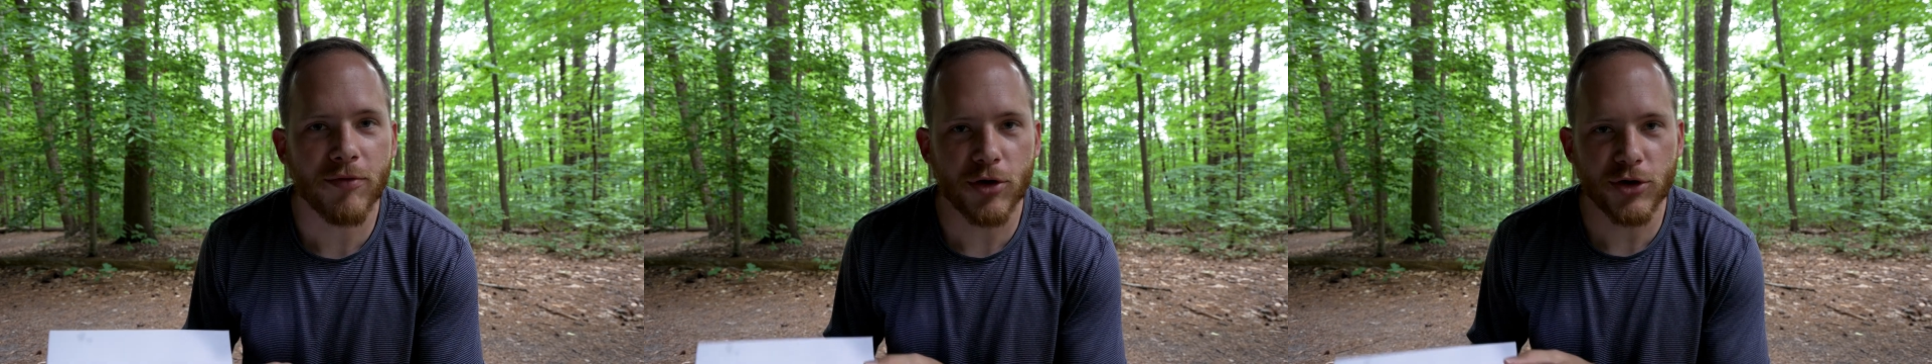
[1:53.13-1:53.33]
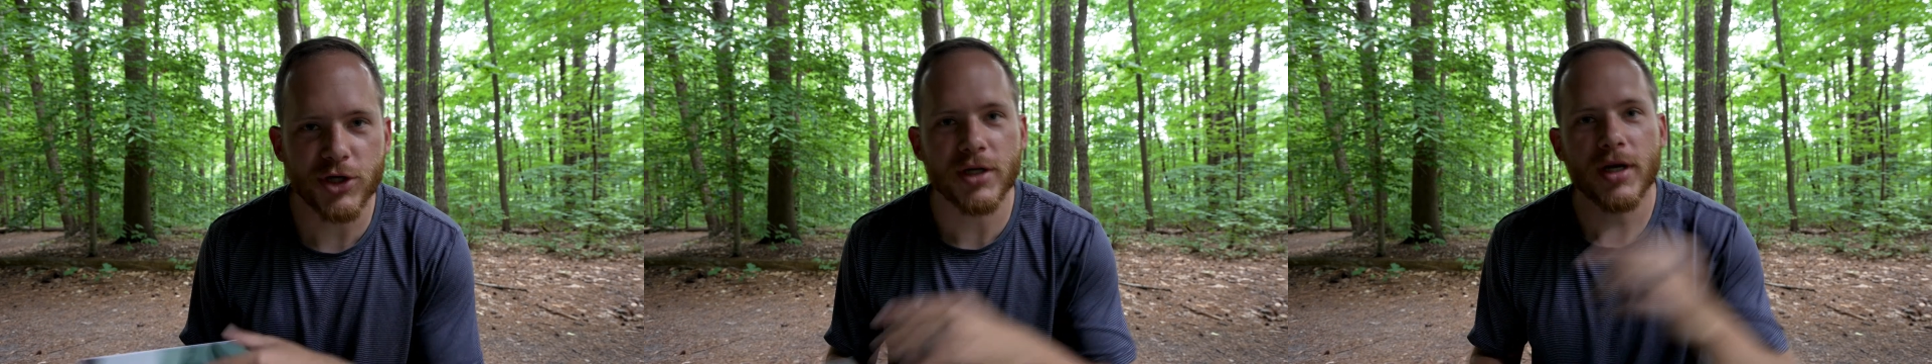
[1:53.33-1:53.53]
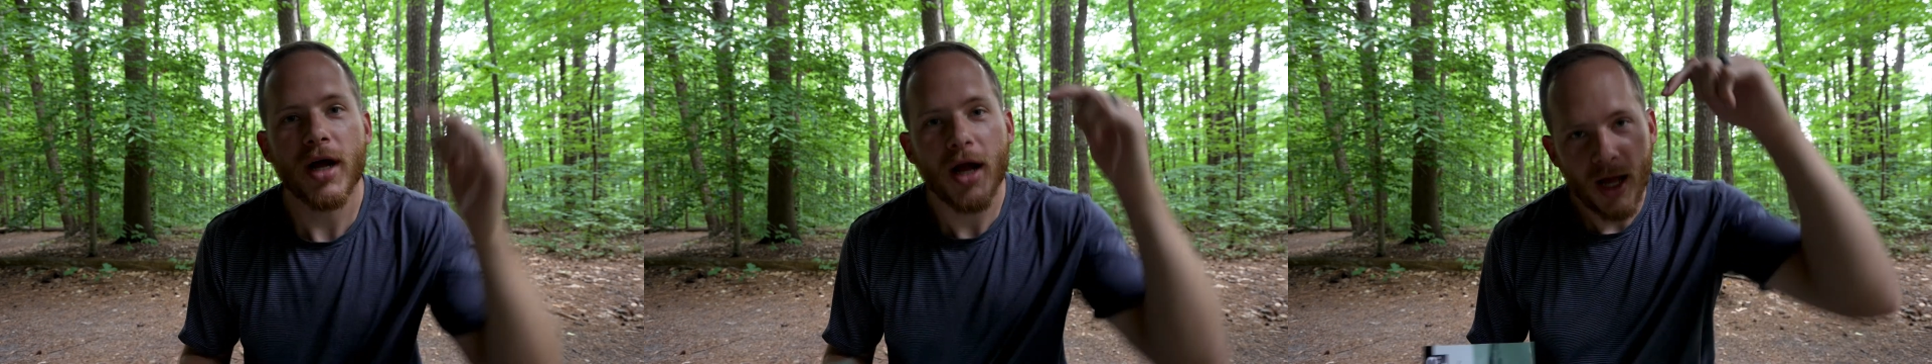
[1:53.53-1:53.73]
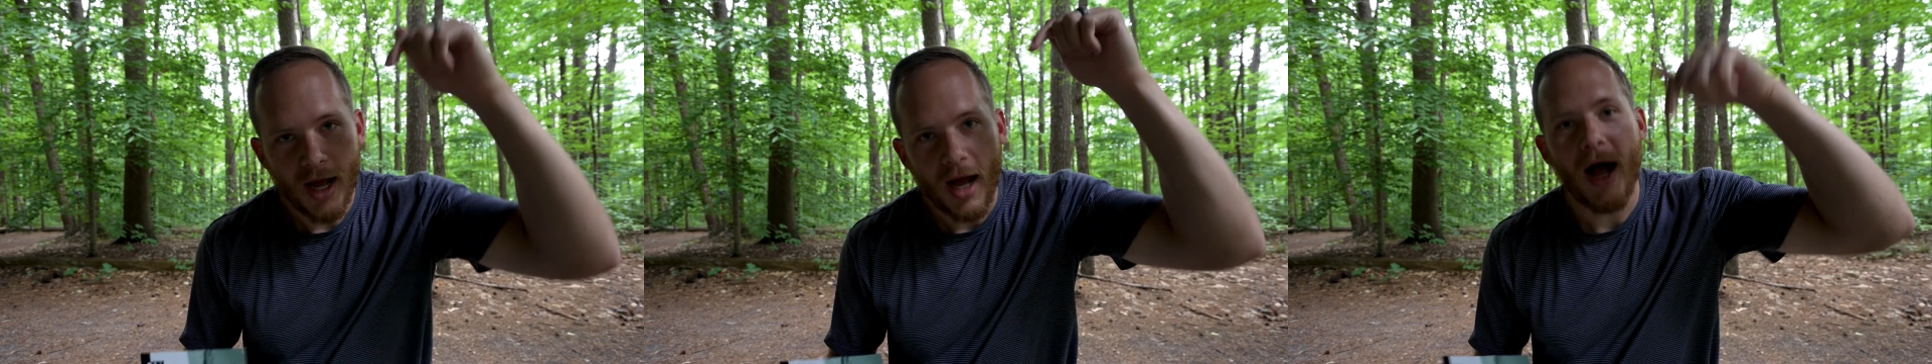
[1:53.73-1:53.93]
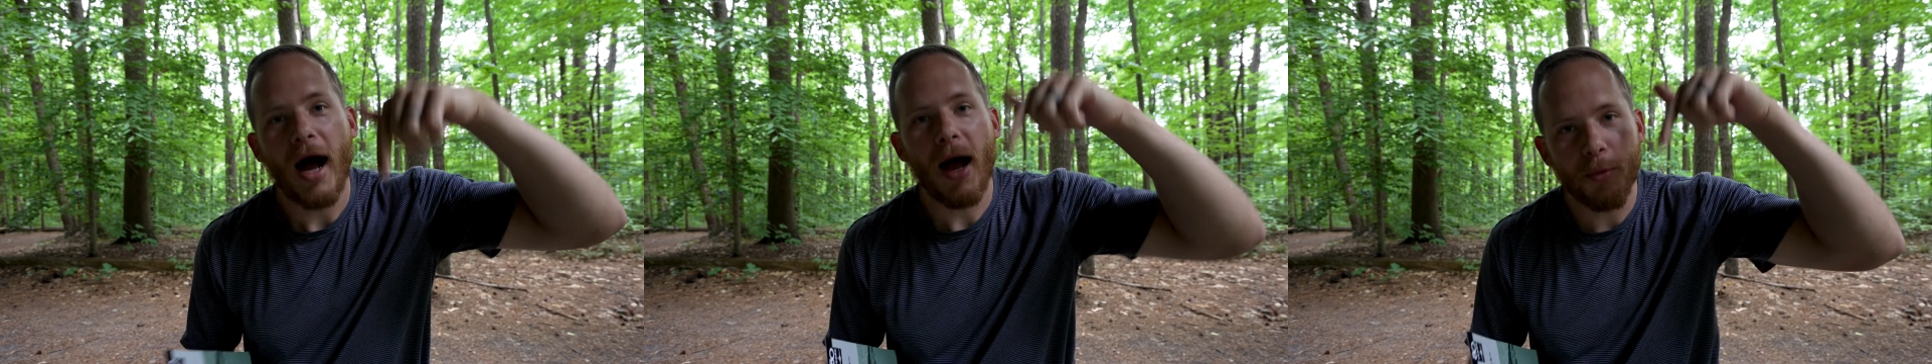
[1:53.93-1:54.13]
version.
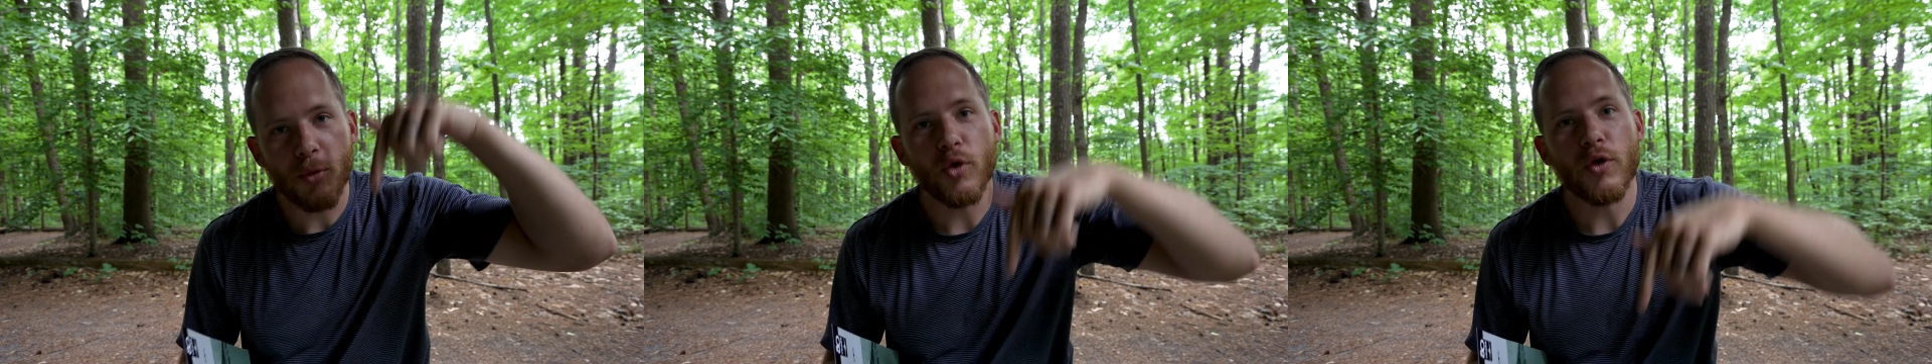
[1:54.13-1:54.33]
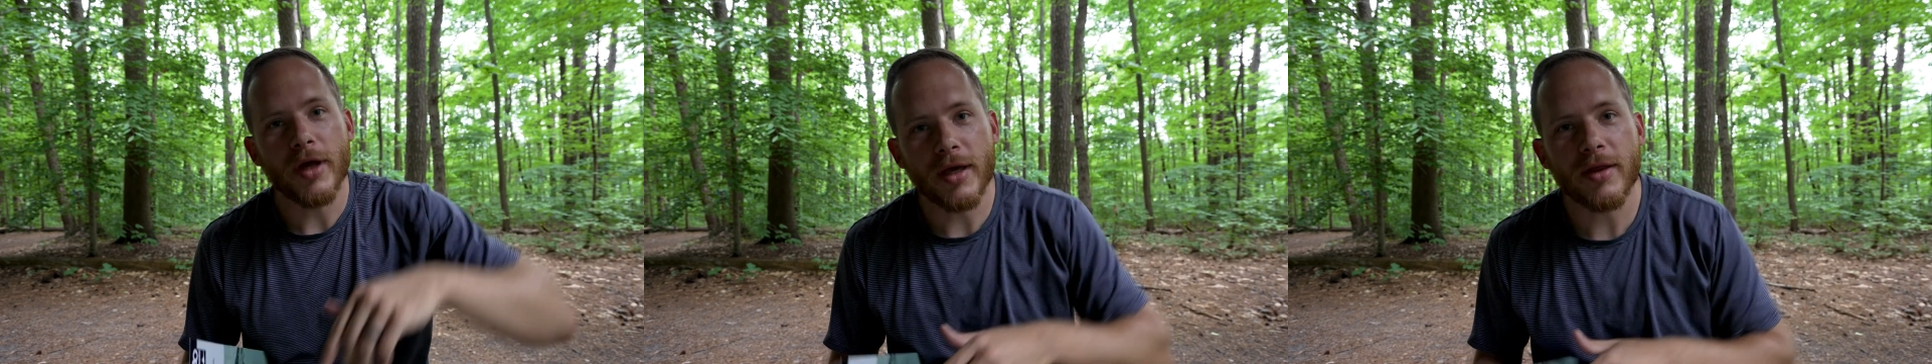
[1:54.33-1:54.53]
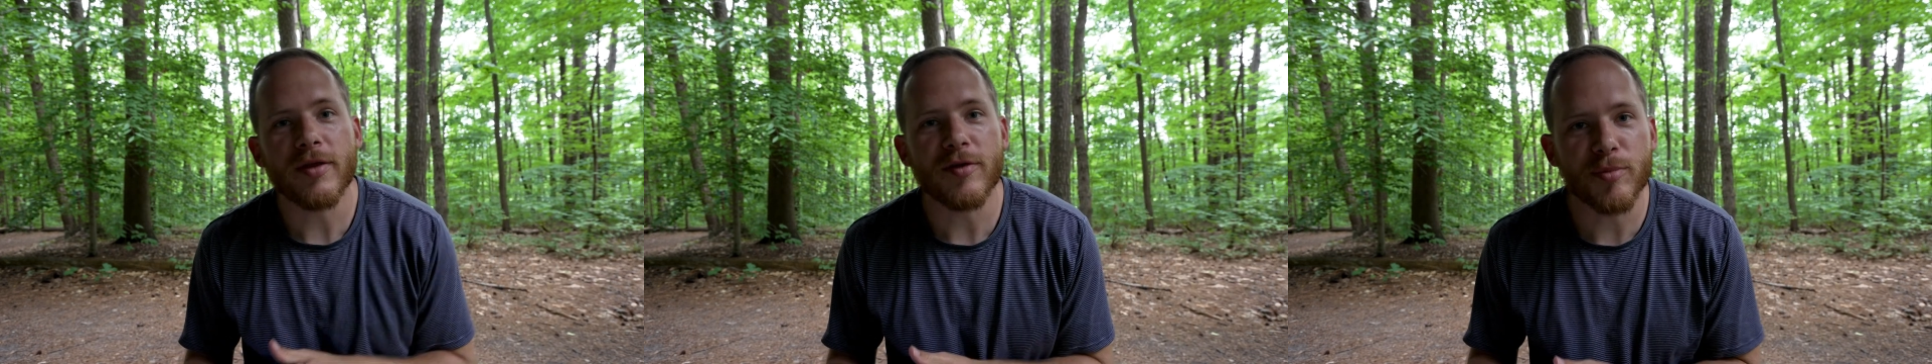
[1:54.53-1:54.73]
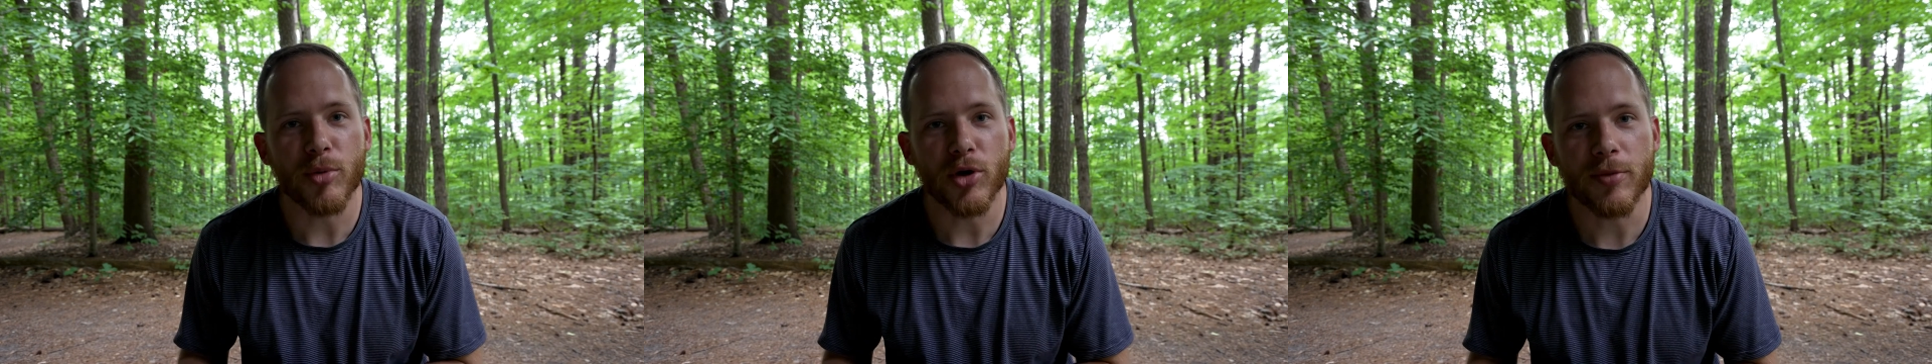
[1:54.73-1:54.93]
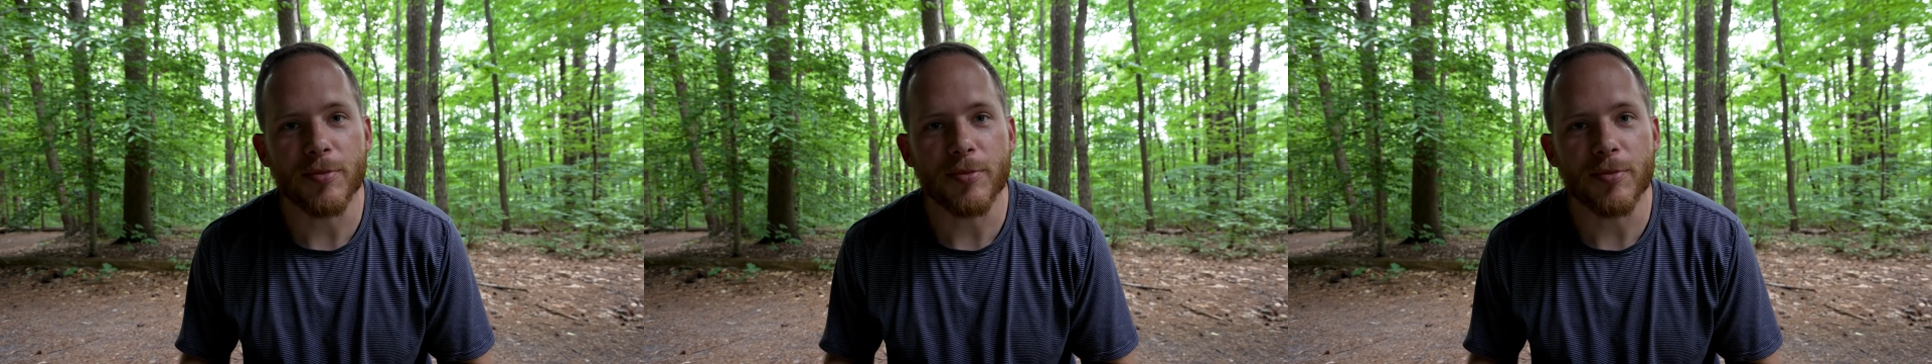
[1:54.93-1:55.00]
I will link this book